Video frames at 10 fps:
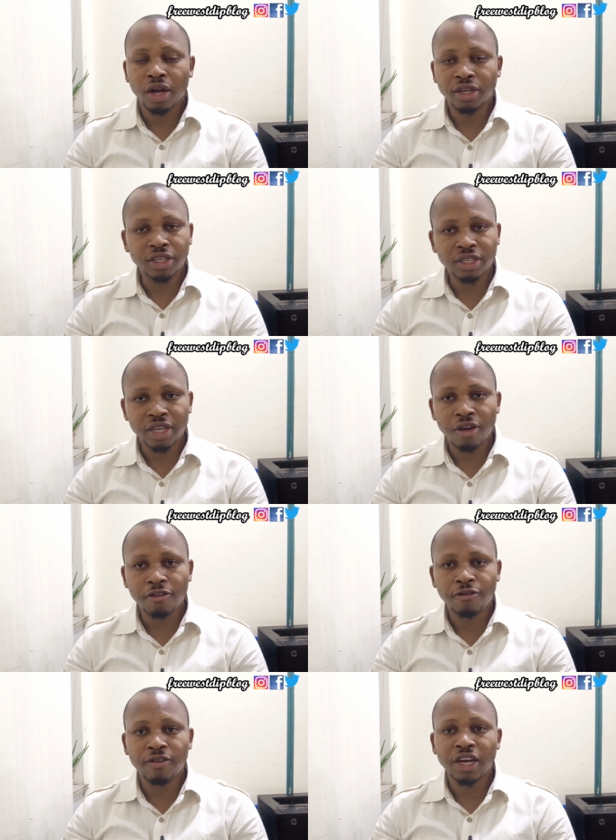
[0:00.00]
his
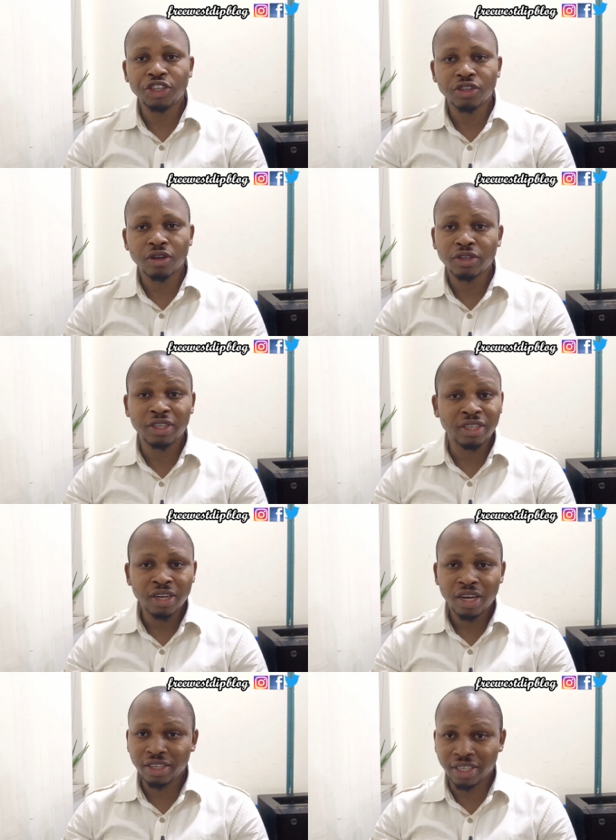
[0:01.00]
fashion
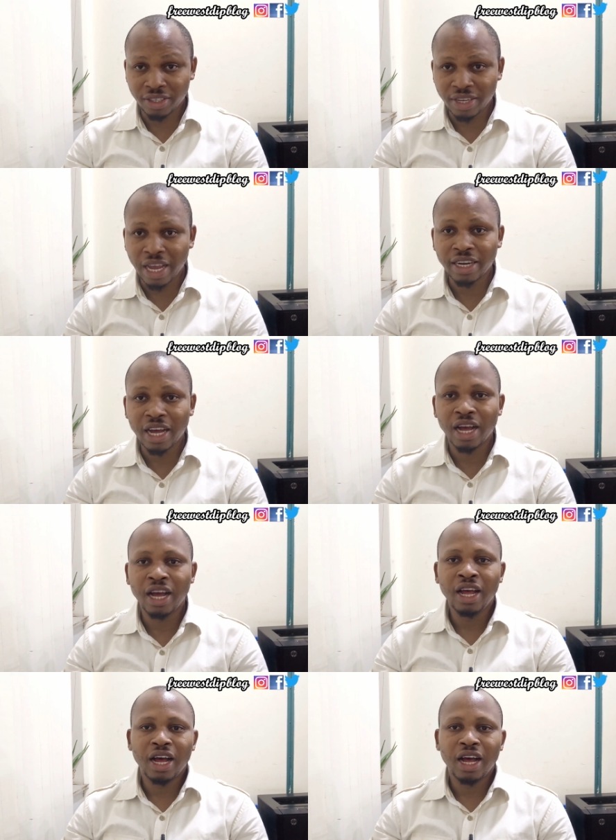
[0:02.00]
designer,